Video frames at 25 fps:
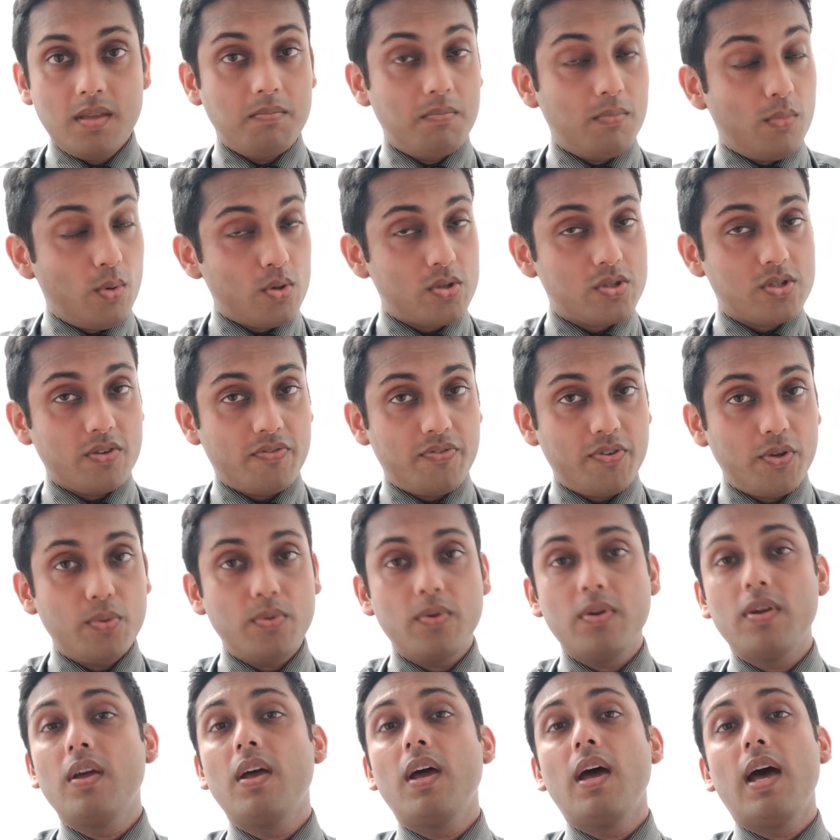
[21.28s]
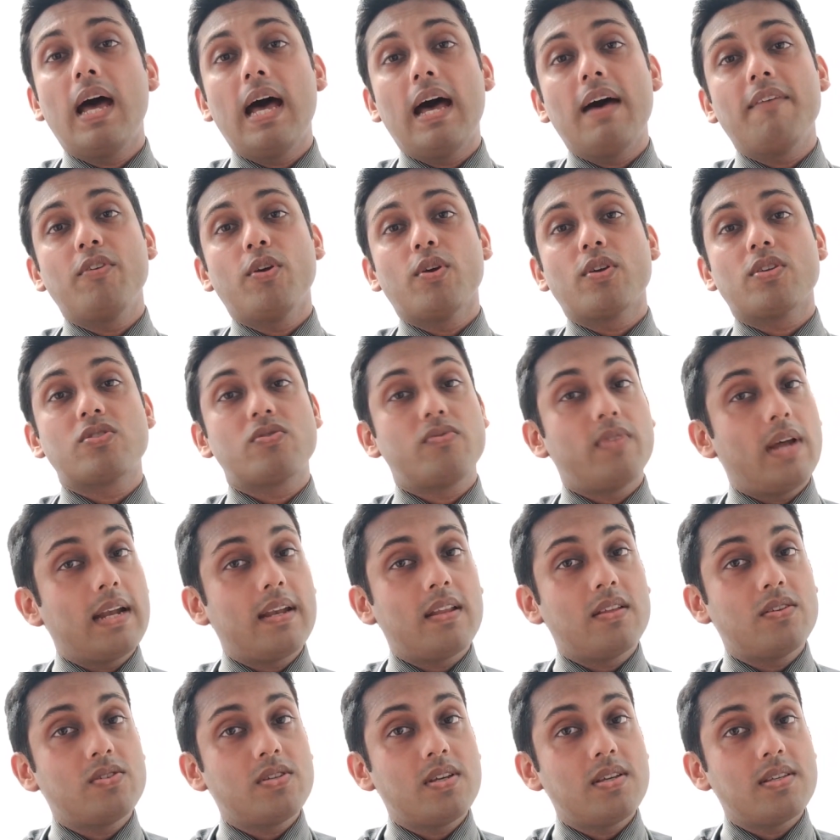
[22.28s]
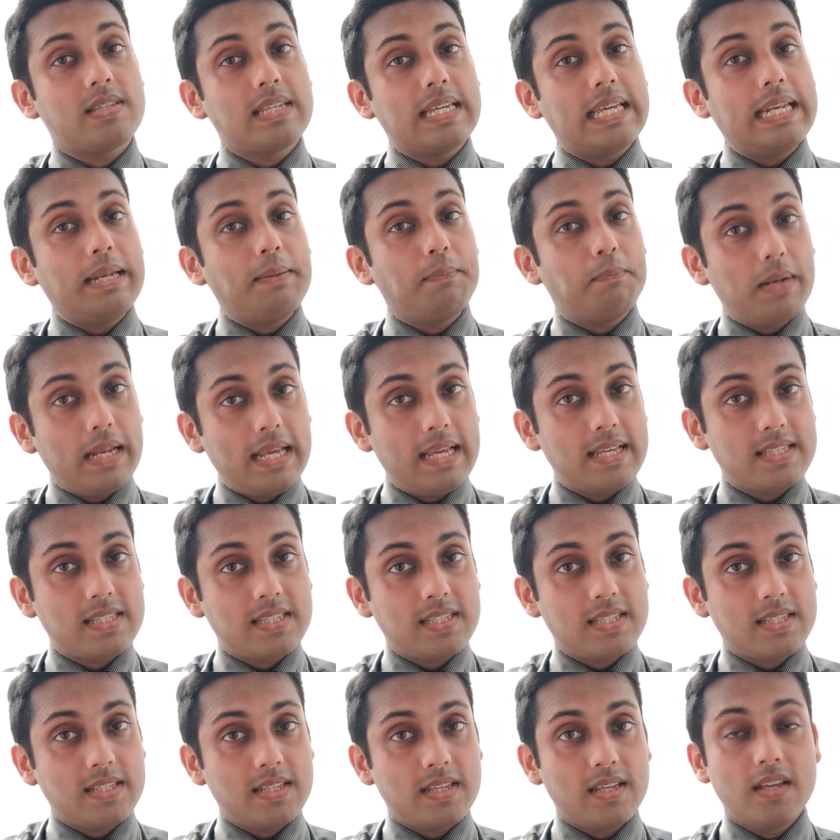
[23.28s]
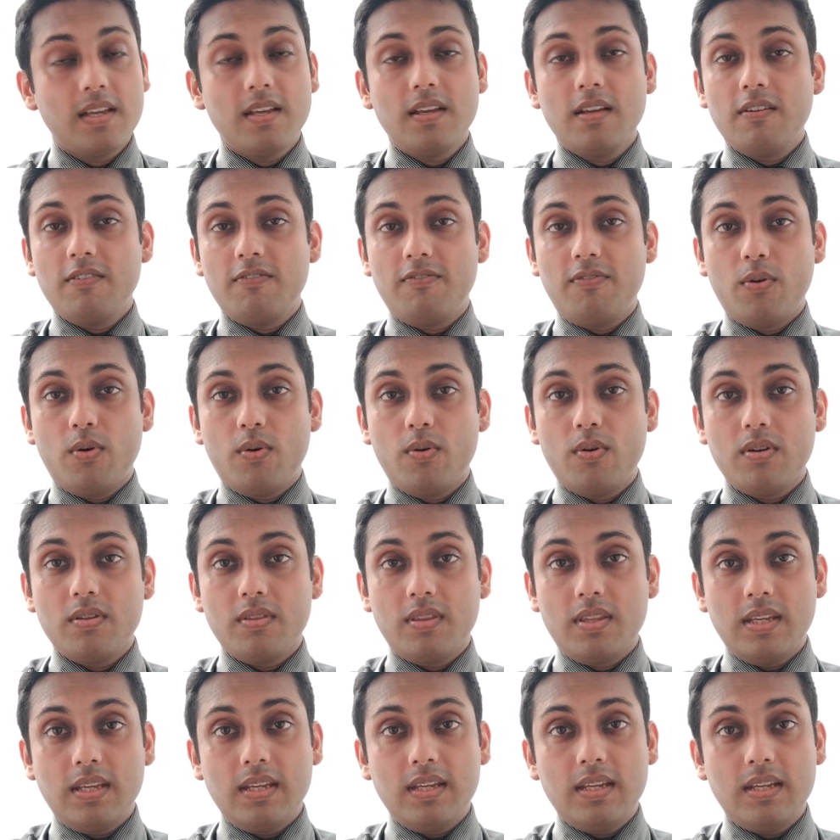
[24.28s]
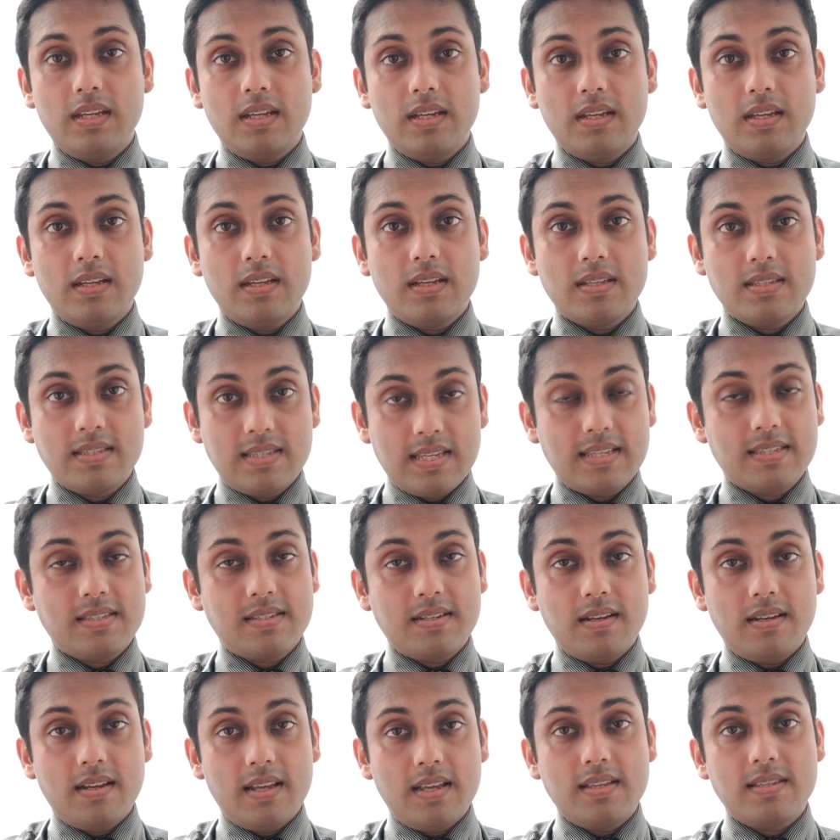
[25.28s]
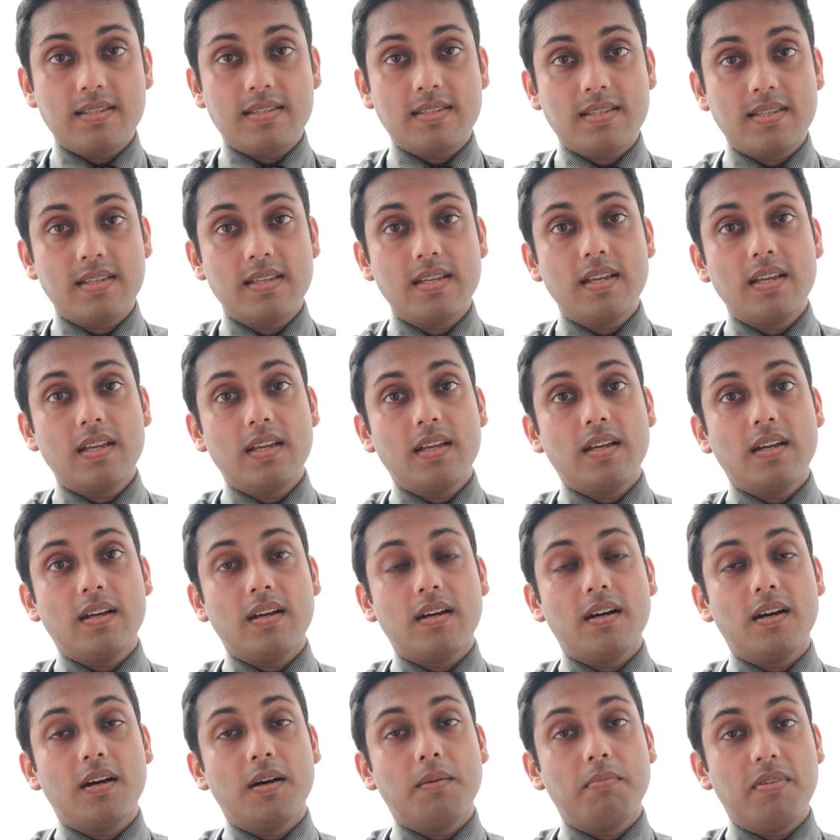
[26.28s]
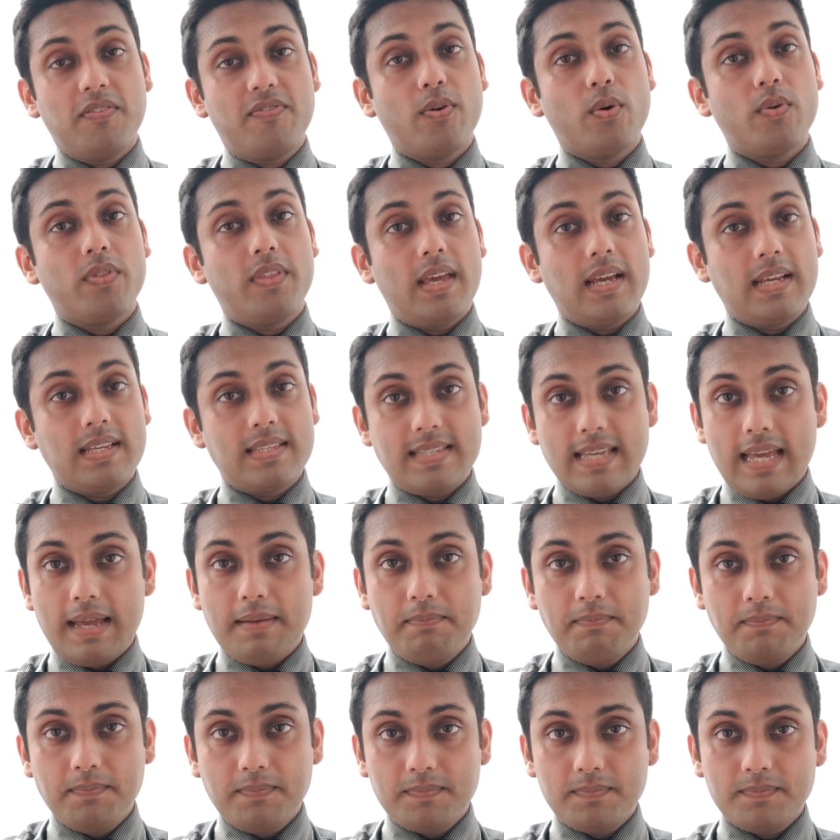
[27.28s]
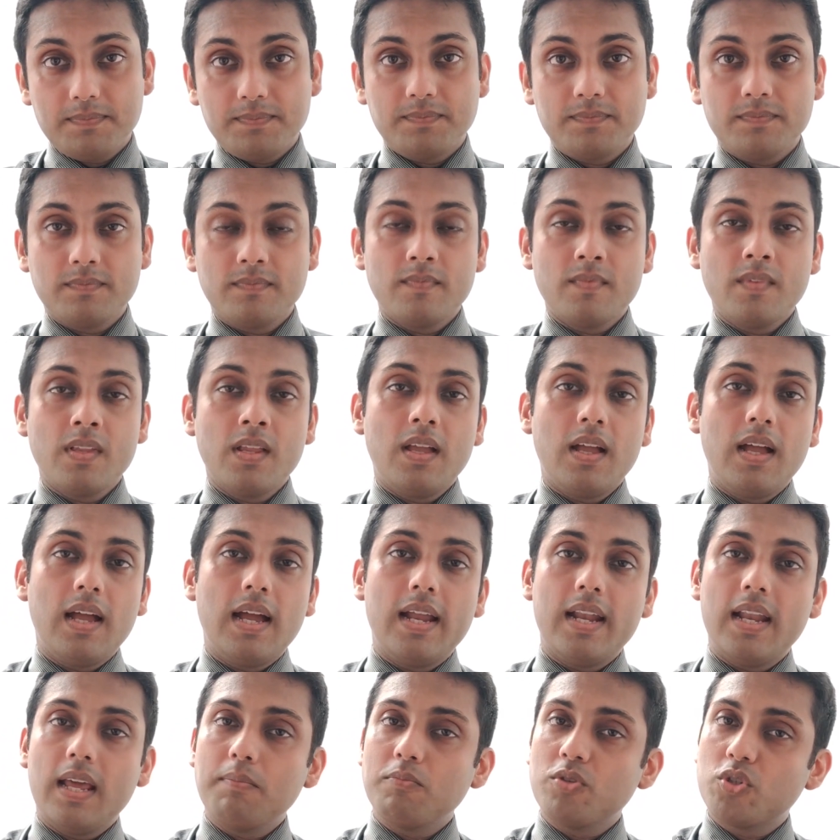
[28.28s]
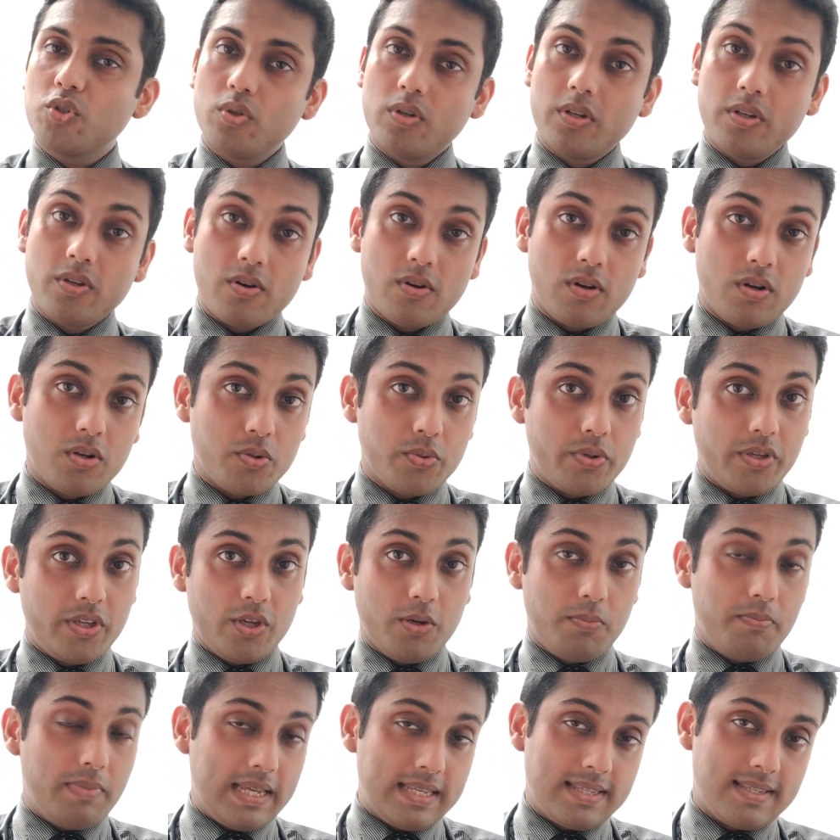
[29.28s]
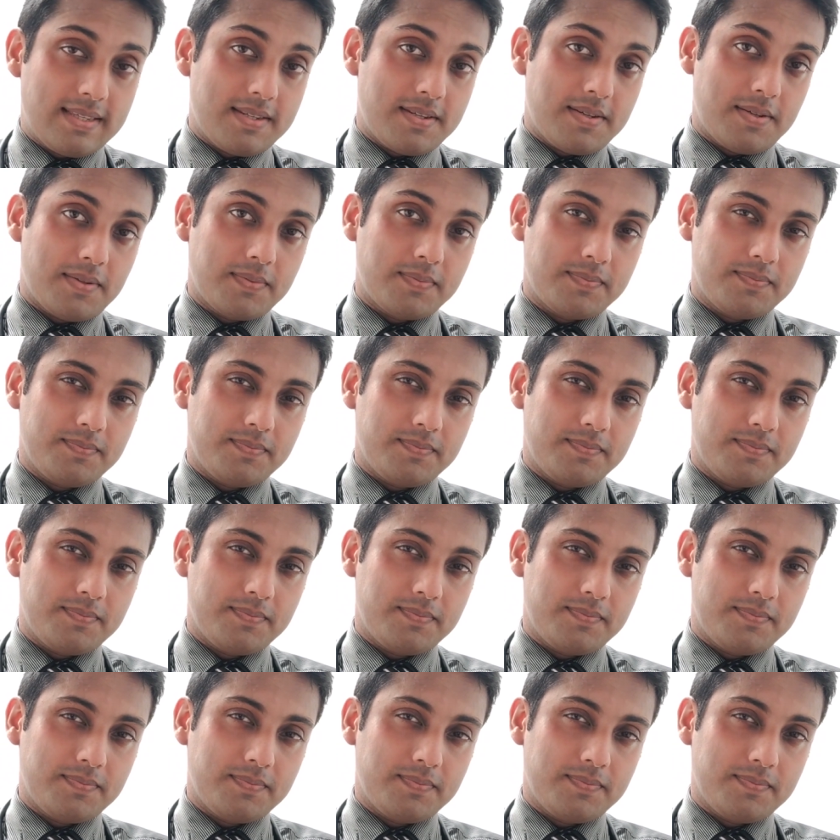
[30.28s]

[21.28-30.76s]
Most of you have your strategies in place for the 60 days uh, before the exam and I'm sure you're all doing your best.